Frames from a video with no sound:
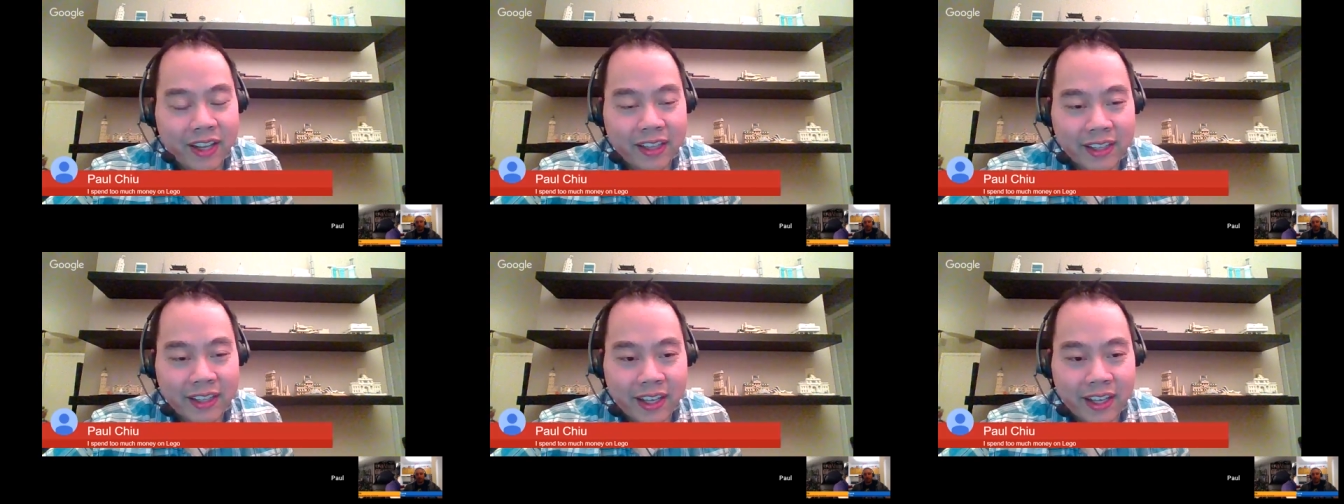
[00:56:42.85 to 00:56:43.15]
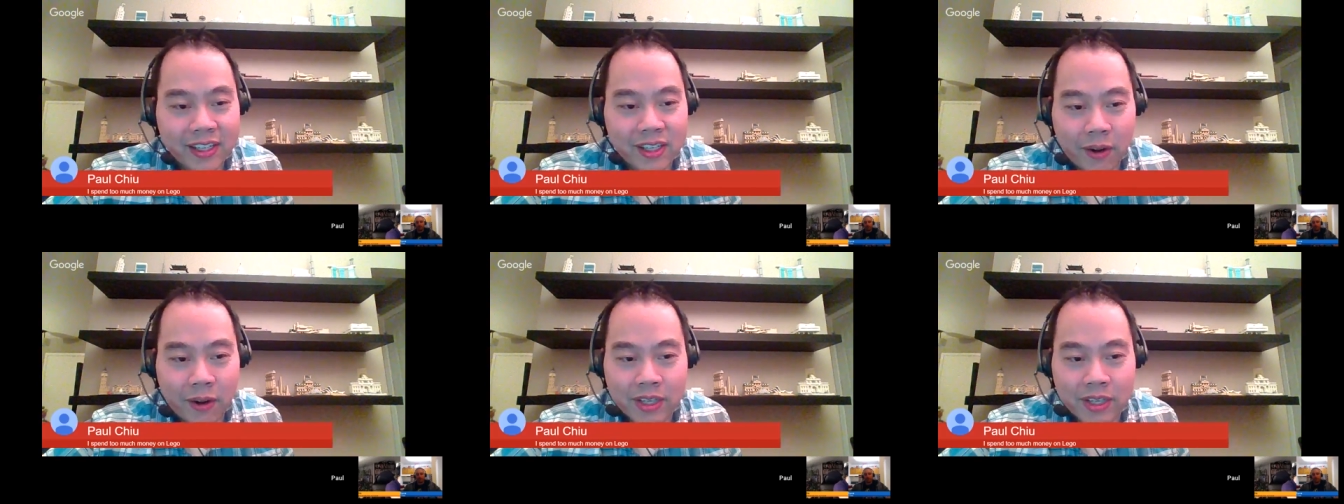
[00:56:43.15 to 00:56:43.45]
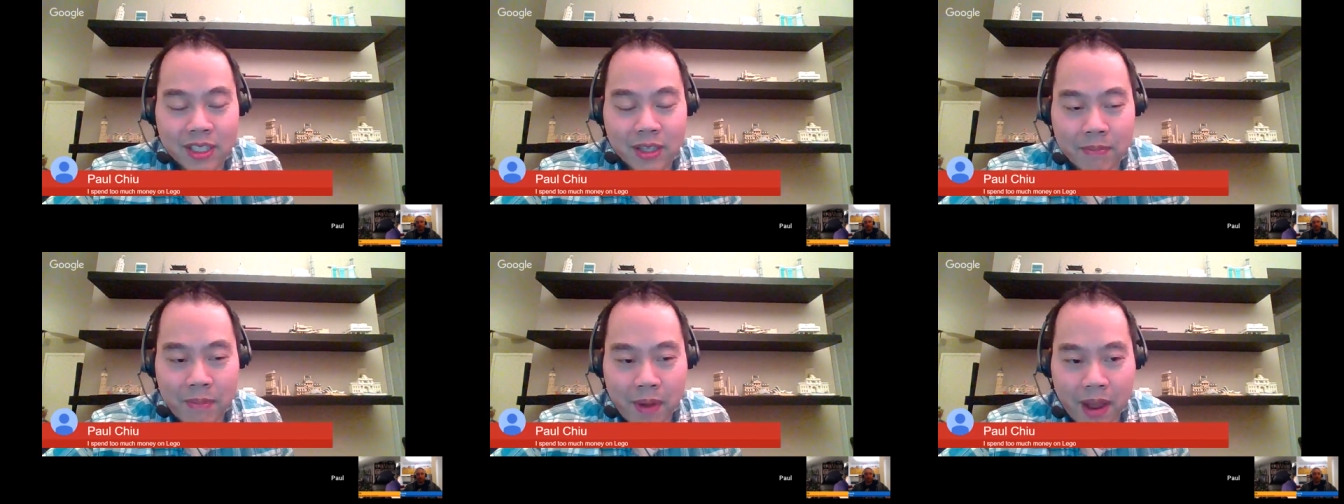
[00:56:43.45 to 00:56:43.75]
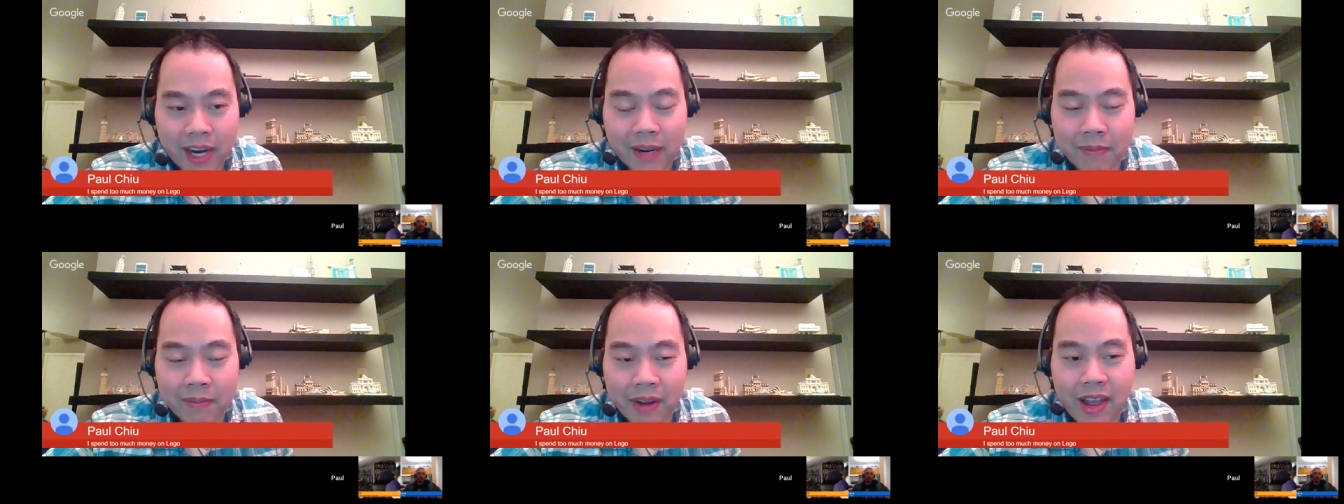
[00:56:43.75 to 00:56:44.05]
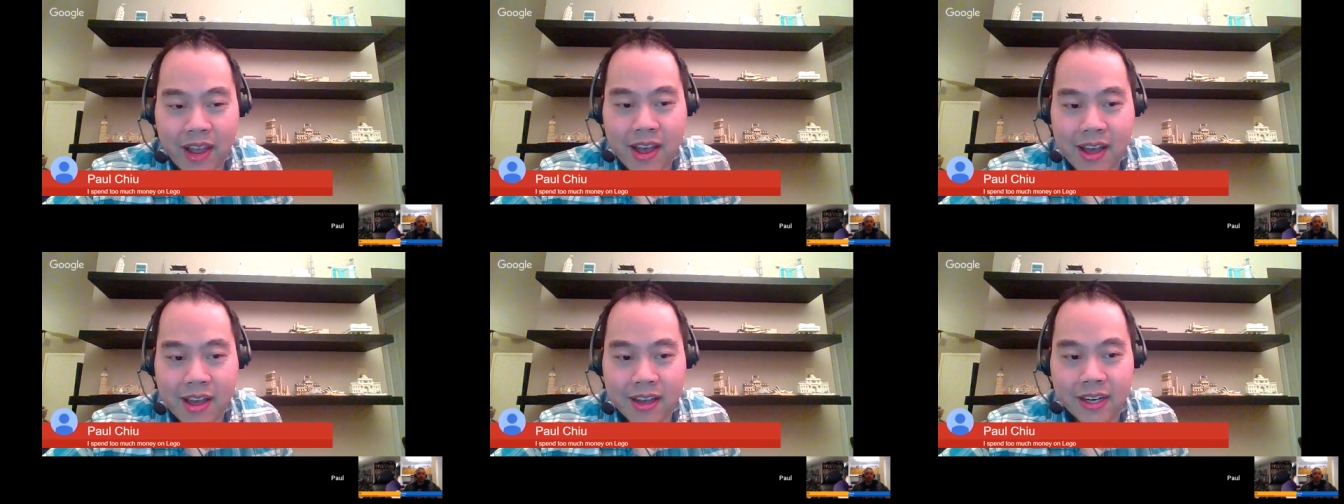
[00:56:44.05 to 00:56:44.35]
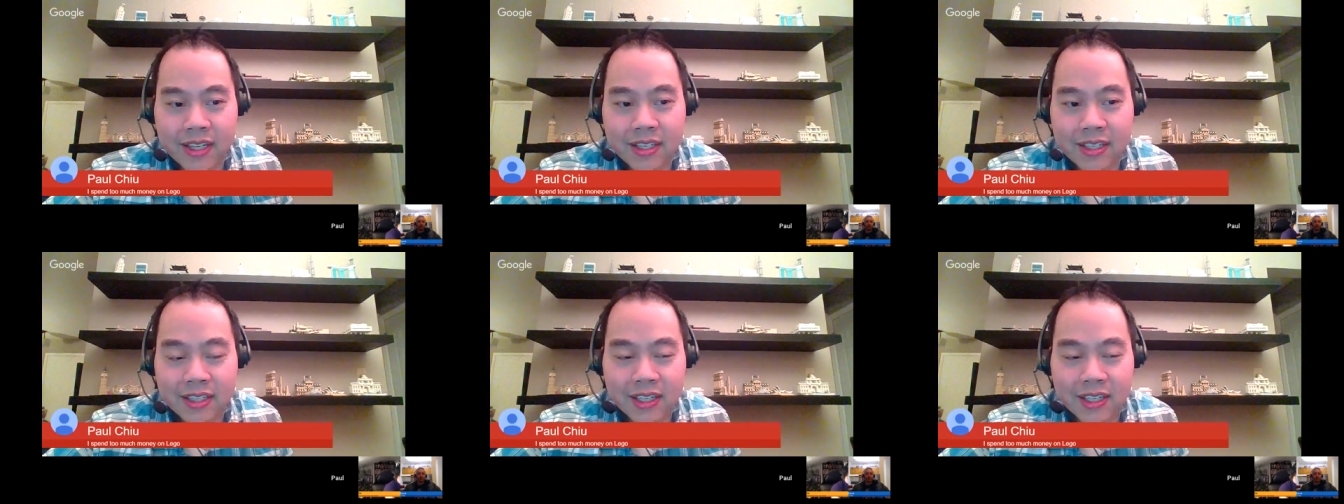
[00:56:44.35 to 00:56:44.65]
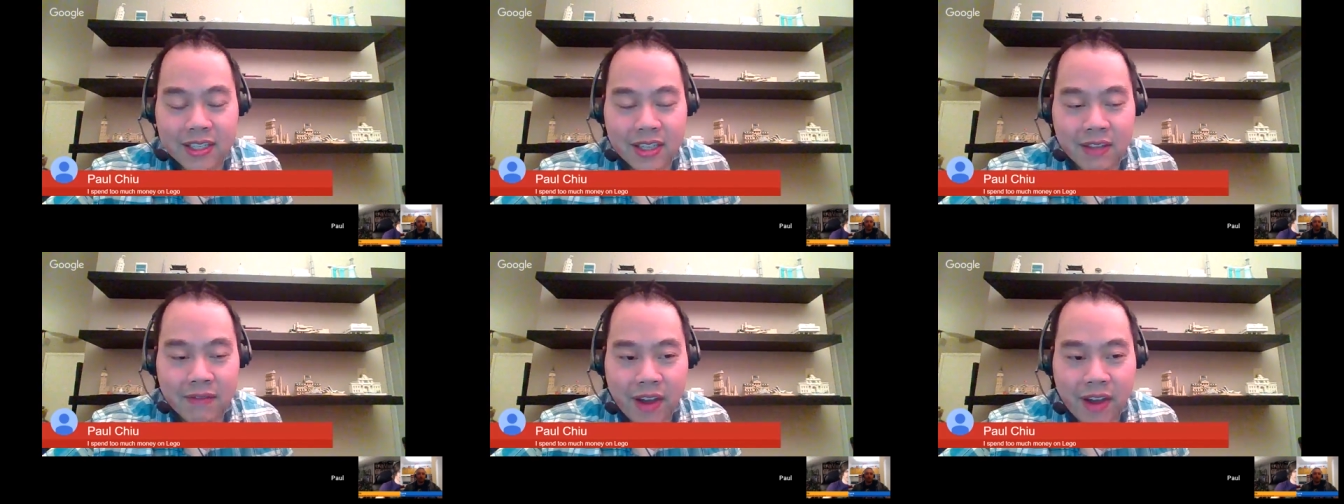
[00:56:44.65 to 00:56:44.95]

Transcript: I, and, that is always in the back of my head is,